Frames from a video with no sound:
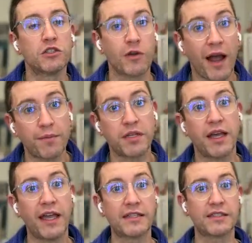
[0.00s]
trapped
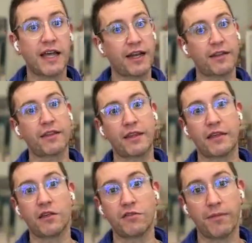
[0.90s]
inside of the thing
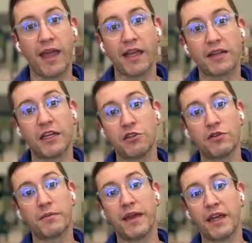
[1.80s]
that you've made and you
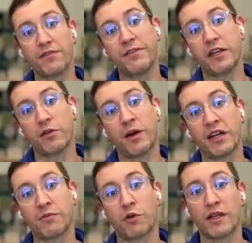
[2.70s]
can make it fit your
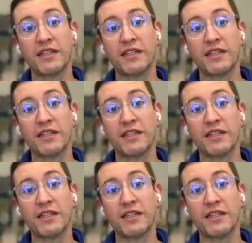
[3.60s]
body more